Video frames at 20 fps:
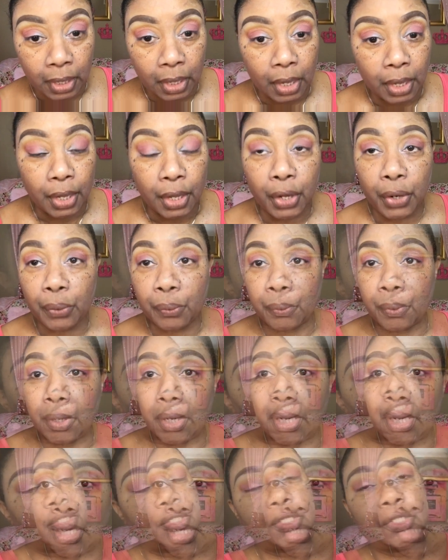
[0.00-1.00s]
All right,
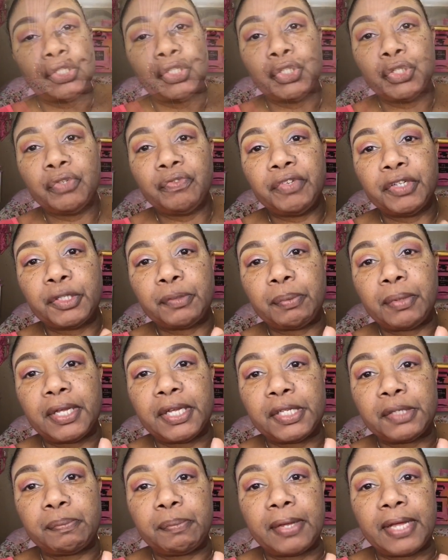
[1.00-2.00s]
into this Juvia's
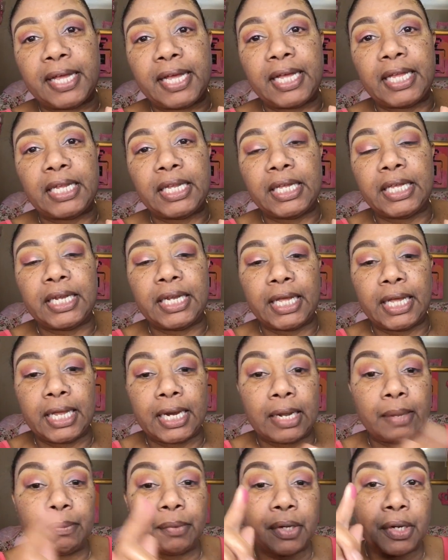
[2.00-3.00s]
Place palette, and
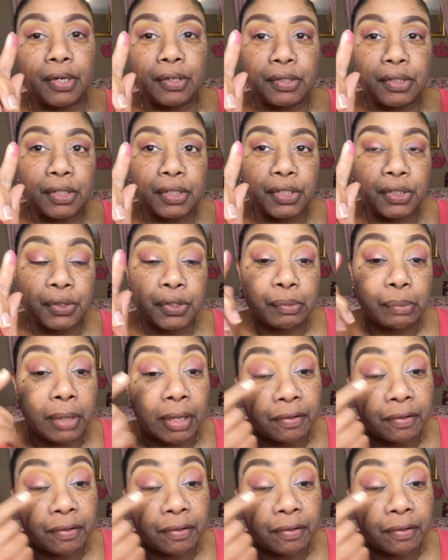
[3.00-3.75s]
I'm gonna just use my